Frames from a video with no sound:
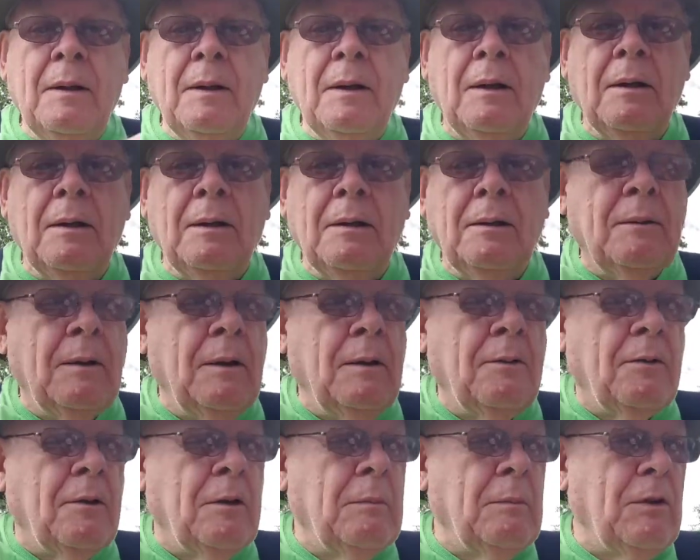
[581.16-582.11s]
a
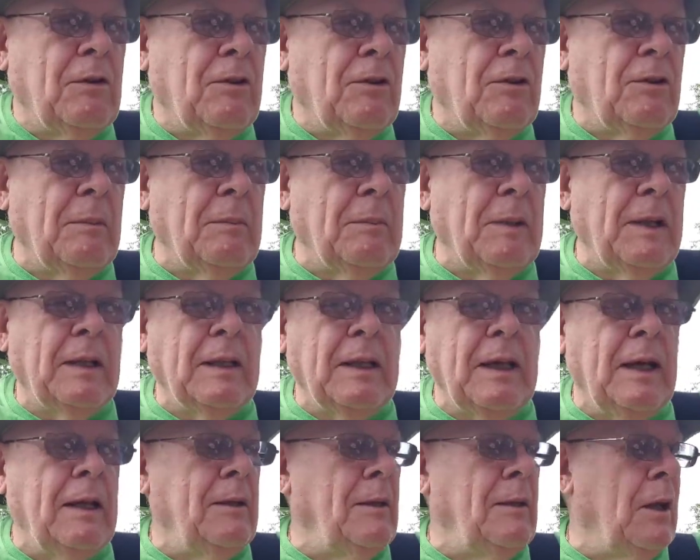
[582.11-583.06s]
thermos or something like
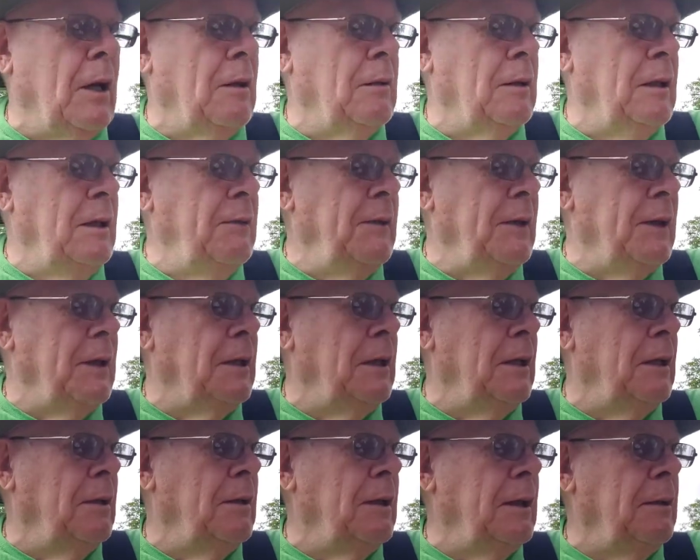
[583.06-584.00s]
that, not leaving it
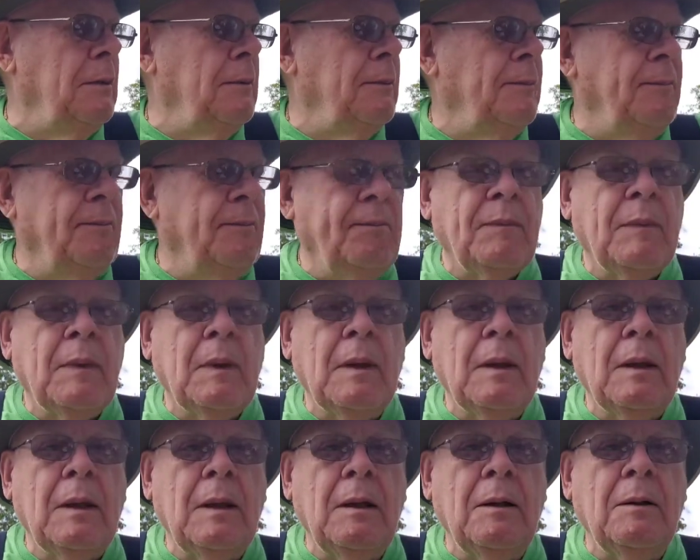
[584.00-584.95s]
in the
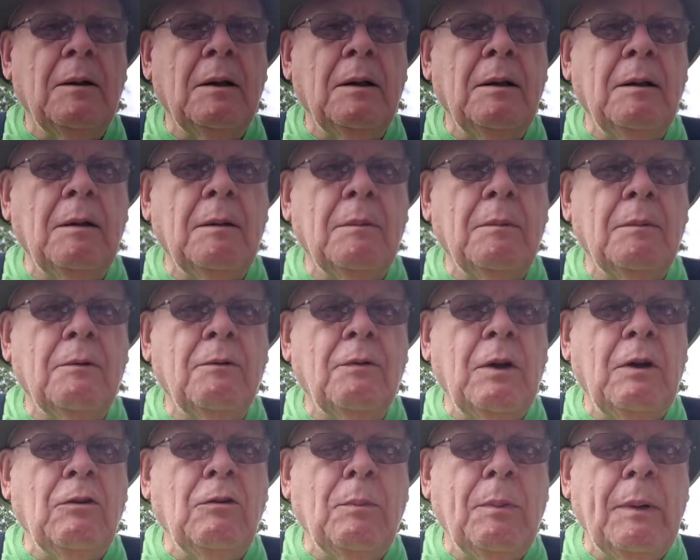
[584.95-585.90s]

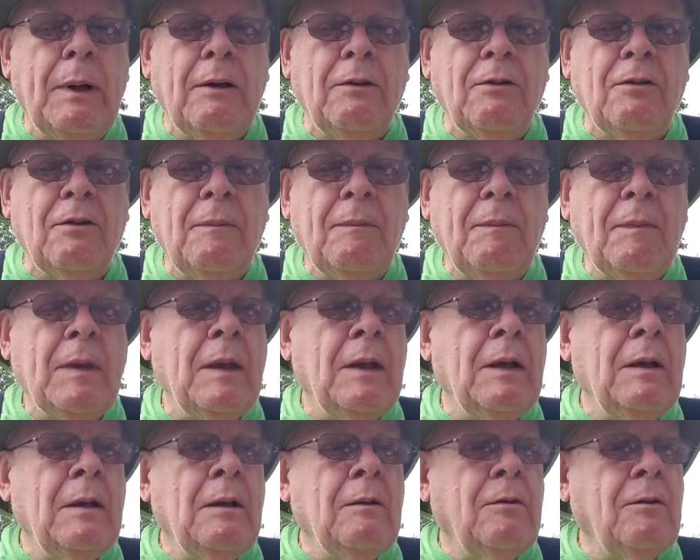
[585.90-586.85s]
French press.
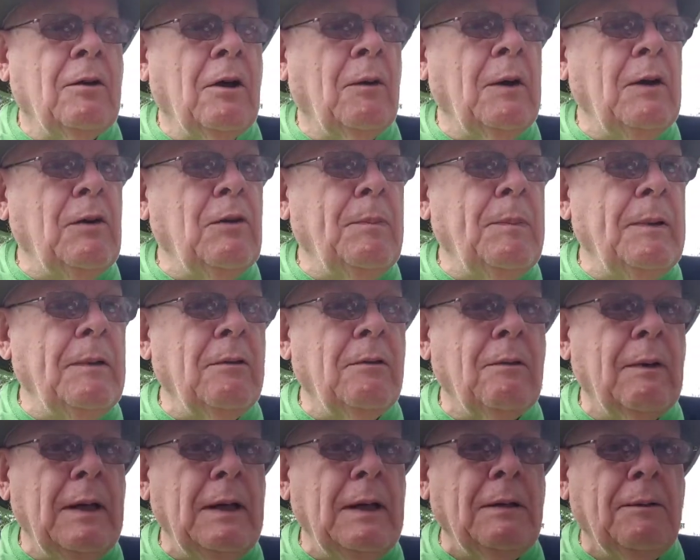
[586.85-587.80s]
So it's been
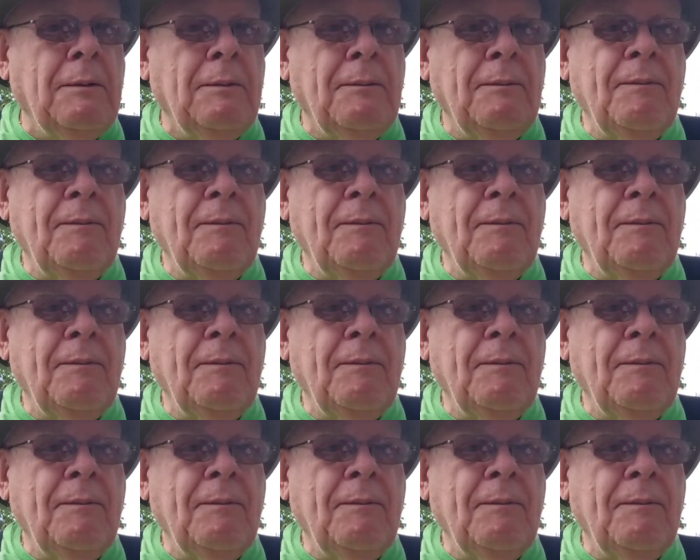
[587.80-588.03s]
great.